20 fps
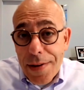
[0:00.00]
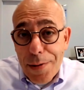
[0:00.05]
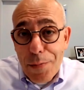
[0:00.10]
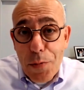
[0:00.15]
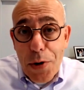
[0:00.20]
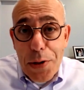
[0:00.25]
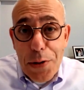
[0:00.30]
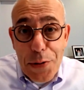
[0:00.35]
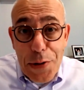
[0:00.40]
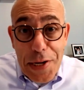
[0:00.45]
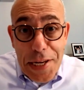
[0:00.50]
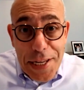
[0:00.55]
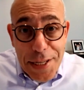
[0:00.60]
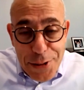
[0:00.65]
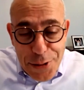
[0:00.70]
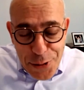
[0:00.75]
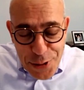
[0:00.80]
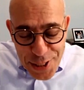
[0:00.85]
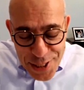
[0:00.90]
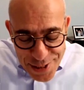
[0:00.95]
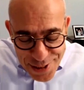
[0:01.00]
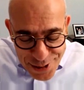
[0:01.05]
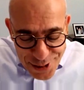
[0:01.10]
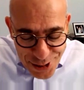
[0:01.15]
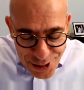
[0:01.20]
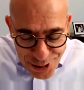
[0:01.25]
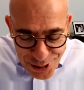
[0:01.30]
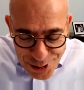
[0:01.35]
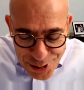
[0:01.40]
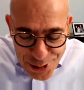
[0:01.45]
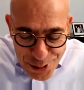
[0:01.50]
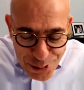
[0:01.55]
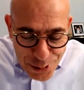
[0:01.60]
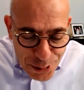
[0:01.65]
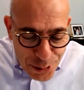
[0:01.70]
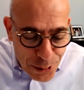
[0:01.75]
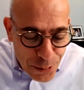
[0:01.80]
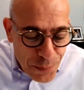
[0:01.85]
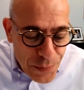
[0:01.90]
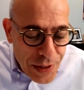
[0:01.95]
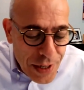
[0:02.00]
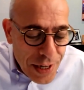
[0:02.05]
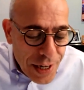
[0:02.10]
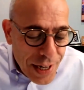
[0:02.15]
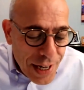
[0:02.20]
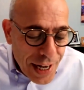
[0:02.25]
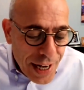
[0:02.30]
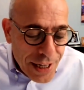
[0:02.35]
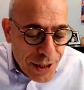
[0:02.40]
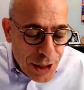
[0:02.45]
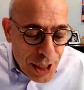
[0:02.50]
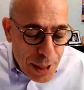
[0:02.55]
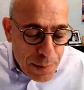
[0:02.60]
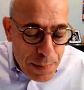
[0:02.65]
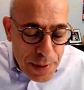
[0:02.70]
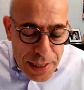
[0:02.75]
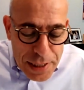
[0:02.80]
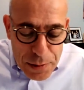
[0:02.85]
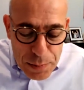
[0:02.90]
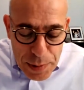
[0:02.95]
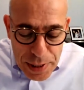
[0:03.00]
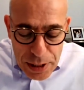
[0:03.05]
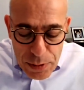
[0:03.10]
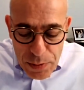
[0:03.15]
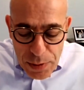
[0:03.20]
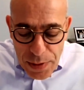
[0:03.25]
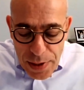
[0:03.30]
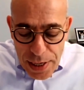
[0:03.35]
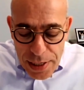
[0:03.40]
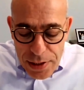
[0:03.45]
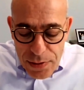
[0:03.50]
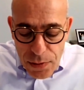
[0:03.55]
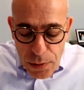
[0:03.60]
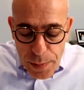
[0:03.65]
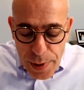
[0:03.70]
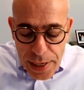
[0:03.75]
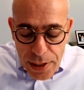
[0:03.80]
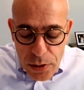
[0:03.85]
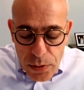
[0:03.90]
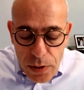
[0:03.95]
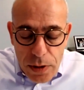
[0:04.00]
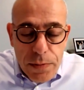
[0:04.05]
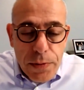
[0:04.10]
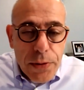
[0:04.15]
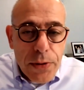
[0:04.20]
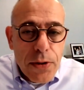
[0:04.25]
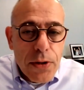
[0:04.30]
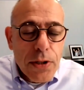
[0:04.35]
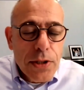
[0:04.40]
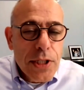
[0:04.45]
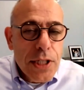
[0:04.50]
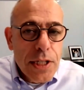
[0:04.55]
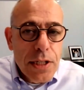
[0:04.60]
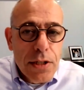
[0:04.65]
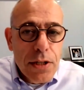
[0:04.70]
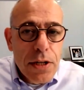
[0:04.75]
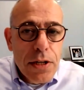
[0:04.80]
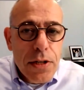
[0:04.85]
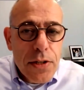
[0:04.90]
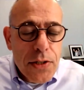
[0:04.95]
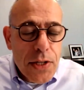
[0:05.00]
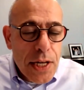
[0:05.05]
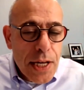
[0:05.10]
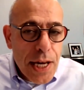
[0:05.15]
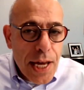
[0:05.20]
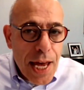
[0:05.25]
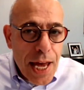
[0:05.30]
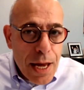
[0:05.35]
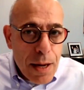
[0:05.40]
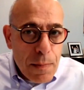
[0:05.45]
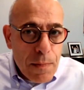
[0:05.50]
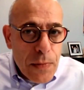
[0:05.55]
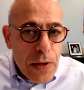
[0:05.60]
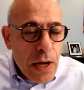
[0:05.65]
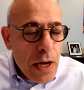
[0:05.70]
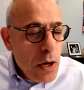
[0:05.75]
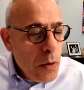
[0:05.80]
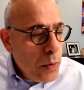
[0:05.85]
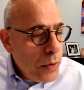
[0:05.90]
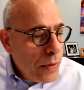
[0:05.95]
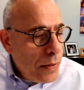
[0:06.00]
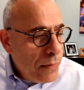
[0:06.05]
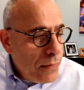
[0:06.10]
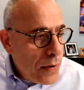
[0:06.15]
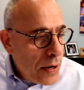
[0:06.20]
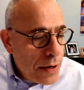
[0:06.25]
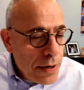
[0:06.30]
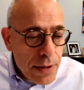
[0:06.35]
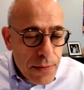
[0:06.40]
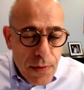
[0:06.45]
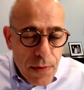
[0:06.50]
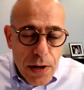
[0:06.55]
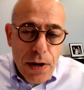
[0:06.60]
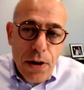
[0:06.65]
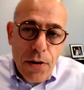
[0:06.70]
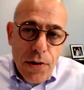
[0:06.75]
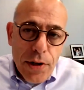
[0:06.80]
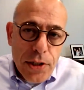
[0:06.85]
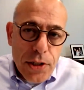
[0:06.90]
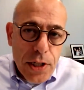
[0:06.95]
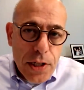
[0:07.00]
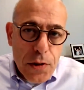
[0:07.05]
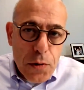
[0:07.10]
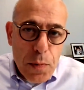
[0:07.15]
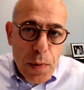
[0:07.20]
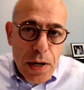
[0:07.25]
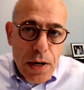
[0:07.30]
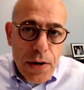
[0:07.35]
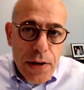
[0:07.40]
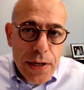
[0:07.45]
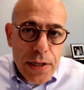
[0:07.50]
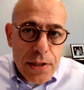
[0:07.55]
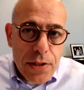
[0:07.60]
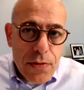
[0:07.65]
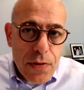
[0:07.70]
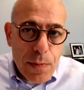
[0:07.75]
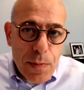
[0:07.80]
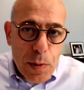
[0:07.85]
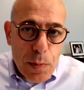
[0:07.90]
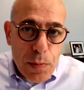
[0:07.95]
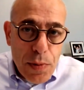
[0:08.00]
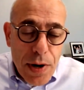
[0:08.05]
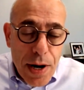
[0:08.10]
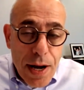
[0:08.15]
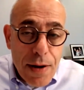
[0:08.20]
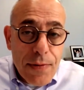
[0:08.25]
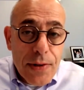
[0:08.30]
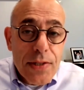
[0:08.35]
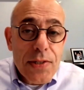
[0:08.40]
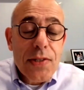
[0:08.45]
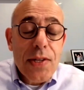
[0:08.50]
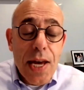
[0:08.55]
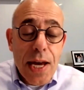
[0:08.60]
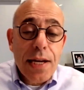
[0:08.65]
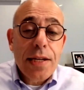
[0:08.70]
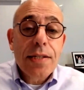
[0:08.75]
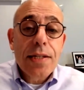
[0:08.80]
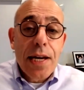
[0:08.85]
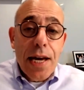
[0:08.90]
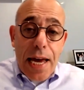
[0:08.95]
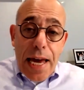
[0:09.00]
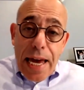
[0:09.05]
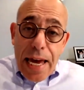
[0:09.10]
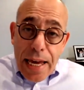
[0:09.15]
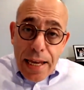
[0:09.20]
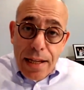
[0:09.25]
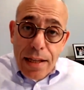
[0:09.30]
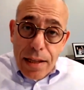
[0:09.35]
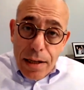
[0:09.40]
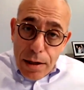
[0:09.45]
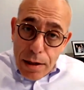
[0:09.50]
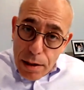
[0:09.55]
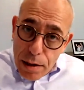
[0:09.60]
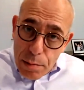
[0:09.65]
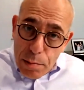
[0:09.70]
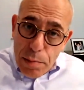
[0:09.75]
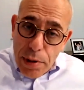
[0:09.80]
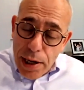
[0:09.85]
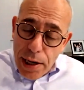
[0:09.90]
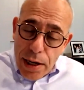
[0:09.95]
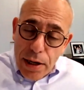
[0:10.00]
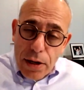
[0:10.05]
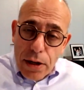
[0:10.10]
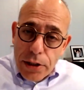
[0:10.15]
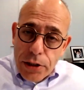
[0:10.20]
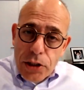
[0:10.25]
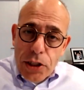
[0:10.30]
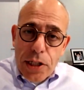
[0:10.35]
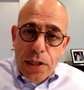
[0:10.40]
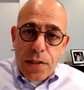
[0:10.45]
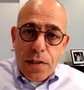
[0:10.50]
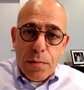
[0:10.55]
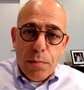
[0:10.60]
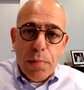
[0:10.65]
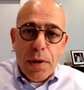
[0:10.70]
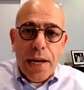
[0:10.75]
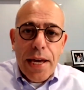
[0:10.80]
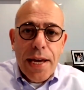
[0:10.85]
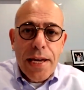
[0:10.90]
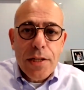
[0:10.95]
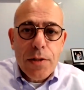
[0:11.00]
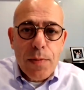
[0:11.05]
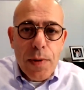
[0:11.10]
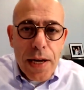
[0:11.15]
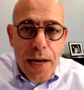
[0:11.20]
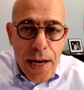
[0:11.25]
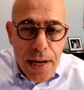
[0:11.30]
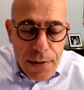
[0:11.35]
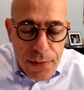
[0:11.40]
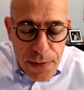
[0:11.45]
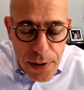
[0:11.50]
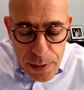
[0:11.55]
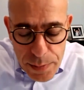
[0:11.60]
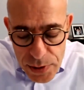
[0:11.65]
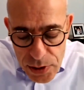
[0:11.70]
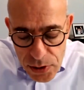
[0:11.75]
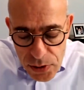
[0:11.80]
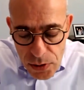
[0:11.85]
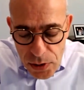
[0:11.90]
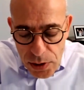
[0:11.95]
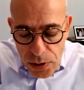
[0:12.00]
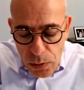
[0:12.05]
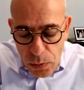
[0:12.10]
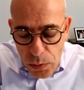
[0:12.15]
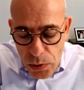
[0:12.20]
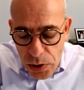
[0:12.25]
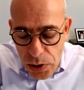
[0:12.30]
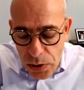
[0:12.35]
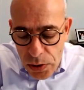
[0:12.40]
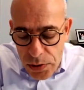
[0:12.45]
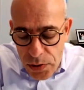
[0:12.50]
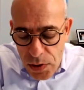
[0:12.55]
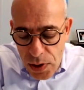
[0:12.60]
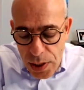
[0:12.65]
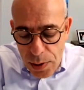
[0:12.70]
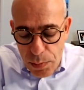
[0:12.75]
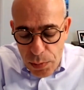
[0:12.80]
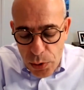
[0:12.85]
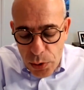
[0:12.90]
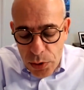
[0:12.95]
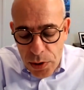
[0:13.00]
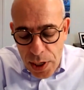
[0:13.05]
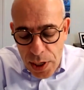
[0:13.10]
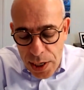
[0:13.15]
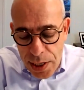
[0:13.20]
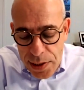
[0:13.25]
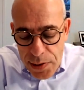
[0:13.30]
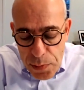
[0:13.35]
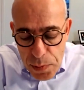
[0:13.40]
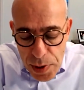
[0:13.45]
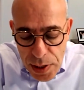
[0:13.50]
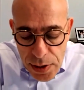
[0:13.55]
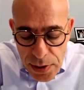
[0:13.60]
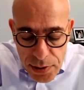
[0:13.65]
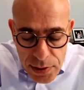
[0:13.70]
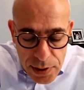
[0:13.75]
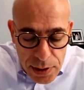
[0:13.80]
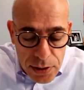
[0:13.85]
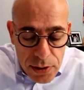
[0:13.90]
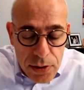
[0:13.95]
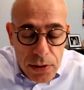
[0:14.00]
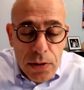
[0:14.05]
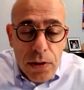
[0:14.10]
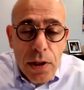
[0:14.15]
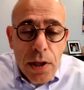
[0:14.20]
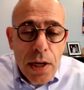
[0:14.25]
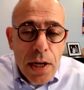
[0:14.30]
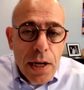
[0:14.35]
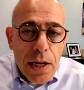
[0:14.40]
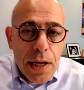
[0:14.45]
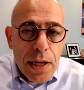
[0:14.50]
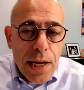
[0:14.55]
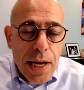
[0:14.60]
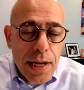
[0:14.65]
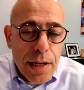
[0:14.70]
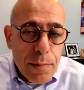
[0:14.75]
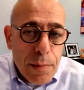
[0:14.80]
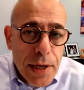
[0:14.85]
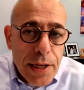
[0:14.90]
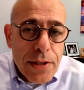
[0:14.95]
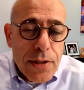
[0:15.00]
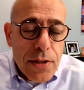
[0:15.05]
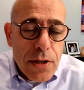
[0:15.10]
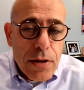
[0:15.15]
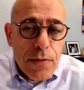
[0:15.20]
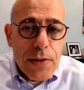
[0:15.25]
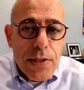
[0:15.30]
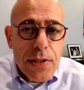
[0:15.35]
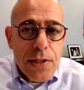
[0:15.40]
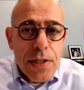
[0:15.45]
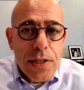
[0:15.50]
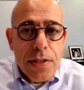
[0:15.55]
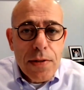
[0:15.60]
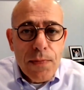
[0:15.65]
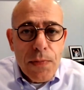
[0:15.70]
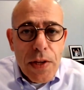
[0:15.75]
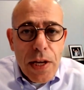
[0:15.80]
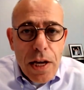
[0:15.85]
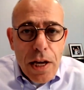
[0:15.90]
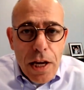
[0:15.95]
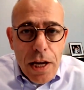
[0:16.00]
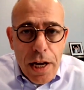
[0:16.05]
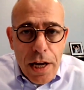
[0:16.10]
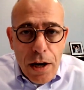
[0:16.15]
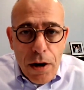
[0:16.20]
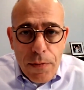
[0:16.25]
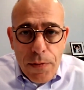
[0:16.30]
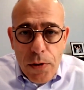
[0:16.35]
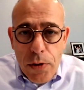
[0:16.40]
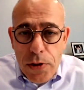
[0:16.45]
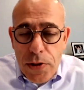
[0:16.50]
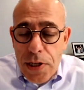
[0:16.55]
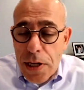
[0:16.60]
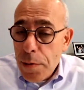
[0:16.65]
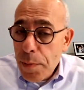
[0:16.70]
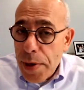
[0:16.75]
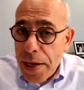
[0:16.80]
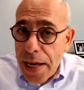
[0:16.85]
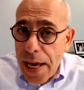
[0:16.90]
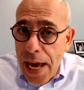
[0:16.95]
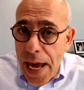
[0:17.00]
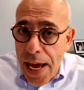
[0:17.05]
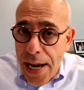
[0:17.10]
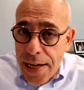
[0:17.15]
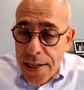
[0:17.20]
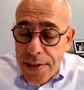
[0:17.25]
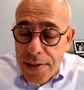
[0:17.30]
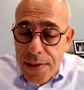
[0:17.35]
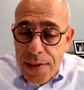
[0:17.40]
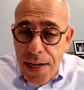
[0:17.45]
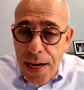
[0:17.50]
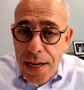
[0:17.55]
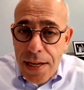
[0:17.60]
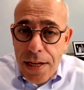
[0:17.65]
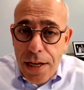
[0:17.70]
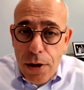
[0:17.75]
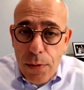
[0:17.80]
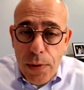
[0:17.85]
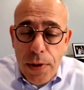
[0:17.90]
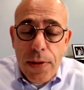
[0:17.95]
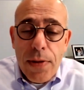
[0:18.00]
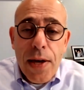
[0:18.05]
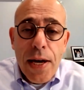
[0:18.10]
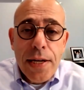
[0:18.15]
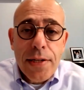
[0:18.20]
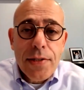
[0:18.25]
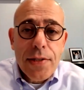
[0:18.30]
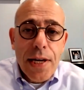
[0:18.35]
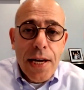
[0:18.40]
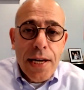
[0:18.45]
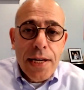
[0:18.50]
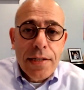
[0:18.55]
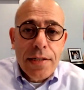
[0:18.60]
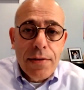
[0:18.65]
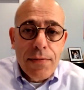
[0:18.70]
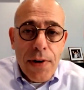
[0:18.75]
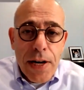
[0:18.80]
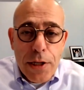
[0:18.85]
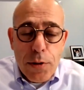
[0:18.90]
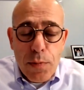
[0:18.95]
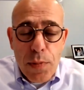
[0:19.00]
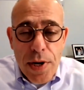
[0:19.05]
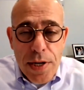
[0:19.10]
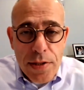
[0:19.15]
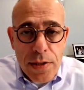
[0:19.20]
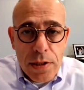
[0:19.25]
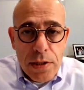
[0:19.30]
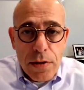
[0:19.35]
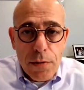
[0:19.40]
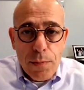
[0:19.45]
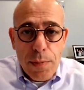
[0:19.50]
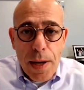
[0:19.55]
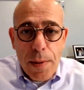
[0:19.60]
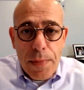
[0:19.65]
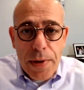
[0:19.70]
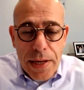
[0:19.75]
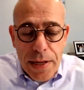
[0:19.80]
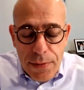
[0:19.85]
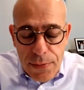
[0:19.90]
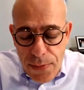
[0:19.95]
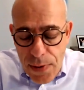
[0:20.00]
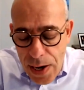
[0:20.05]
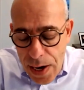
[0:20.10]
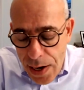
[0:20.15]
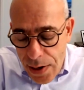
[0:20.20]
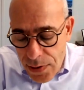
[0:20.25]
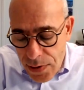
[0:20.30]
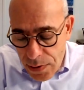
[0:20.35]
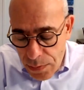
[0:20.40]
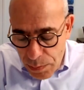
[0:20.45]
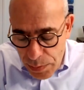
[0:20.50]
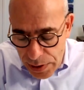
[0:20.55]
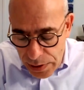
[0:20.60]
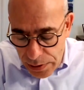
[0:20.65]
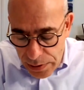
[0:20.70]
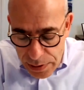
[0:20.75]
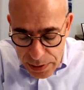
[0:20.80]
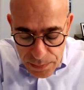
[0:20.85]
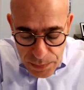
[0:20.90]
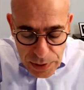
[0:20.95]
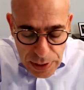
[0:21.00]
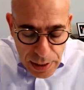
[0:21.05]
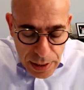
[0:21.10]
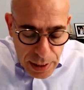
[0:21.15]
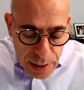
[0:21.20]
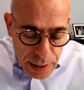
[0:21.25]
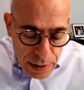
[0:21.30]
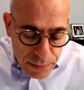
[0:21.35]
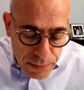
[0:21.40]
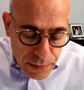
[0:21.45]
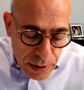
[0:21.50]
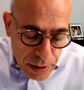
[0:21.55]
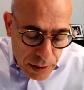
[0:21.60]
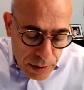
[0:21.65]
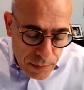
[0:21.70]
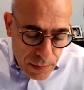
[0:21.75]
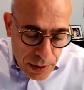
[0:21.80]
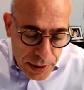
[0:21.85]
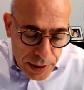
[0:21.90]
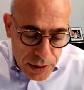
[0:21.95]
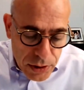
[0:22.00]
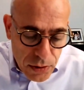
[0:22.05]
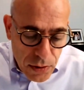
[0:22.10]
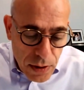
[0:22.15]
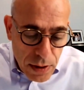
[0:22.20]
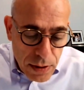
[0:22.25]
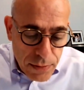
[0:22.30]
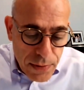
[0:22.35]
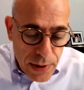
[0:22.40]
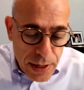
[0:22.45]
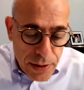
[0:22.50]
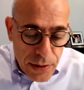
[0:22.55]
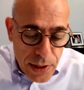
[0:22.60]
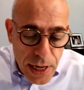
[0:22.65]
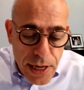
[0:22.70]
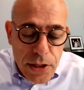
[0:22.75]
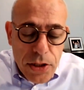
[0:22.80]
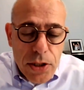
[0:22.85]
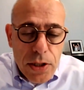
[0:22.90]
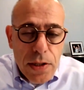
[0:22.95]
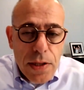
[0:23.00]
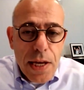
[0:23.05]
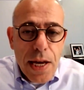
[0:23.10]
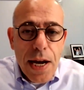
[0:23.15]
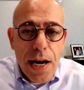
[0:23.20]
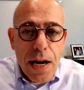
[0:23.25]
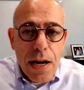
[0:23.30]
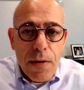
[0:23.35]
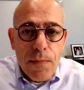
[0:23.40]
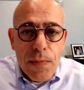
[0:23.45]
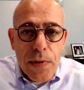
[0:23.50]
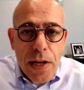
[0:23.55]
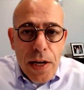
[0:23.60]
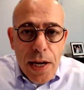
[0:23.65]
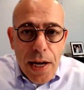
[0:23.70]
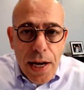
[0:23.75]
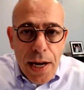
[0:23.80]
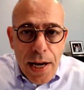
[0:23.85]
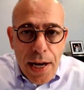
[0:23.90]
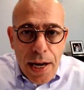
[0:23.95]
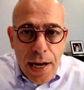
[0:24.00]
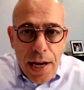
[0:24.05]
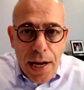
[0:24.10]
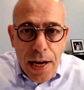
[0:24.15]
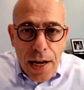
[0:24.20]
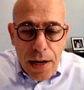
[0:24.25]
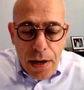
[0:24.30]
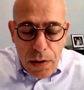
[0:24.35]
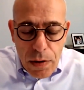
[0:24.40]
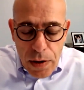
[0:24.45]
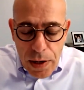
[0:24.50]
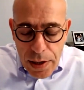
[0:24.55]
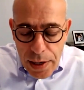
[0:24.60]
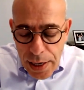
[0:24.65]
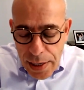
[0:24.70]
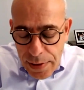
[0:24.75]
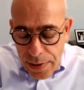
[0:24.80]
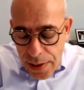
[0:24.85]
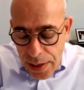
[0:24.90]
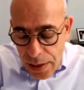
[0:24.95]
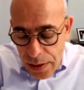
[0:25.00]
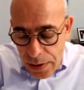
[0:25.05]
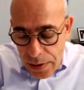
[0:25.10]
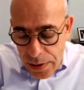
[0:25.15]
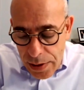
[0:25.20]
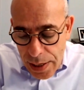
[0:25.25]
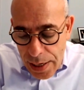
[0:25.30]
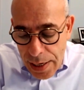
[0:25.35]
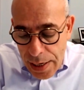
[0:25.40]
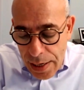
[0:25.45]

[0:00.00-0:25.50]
him, whether he is or isn't on this call. JP's been with us for about 12 or 13 years. He came with a very, very rich experience from the private sector in the biologics and plasma and pharmaceutical world. So he brought that experience into Canadian Blood Services. Of course, he began his tenure with us as the Vice President of Public Affairs and built a very, very strong foundation there, and then